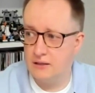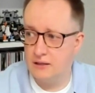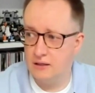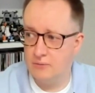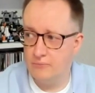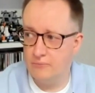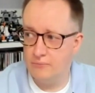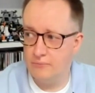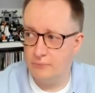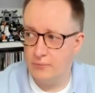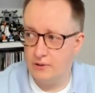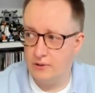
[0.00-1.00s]

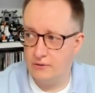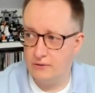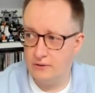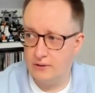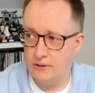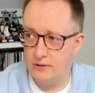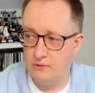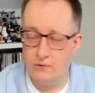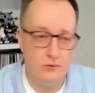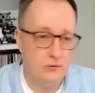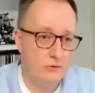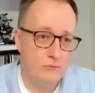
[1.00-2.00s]
But
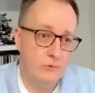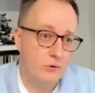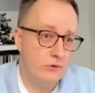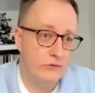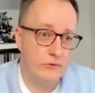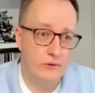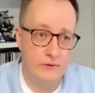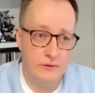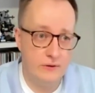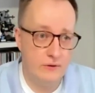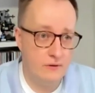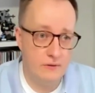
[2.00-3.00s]
we also need
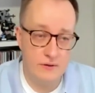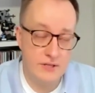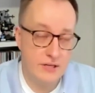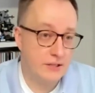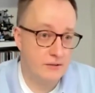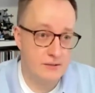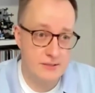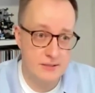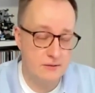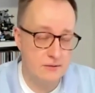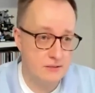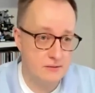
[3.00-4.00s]
the technical
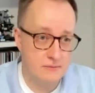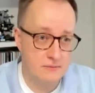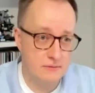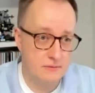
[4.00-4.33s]
skills.